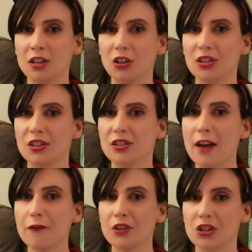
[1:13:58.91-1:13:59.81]
look at the
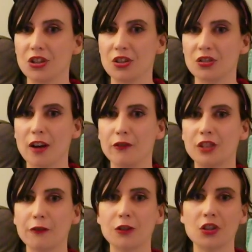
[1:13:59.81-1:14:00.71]
definitions of
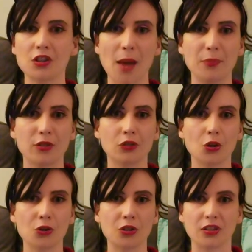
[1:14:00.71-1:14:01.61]
different types of
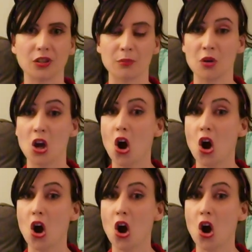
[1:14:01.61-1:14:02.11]
socialism,